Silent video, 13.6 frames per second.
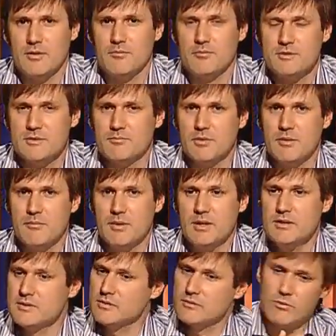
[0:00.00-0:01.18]
It simply
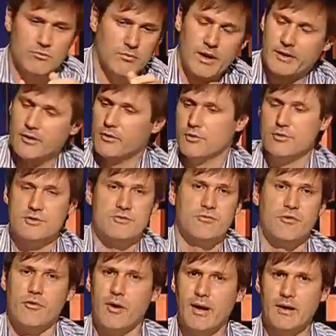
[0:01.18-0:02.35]
means I can use a
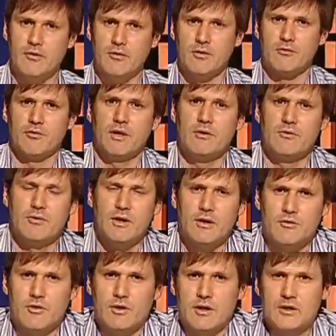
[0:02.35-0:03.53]
variety of
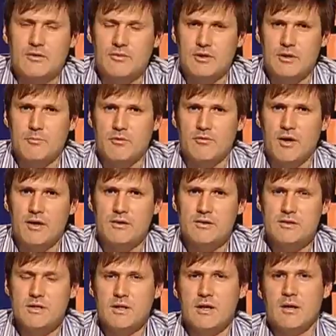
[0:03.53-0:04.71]
internet connectivity
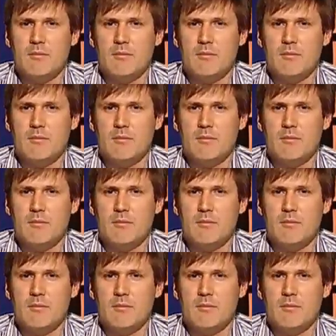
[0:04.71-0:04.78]
providers,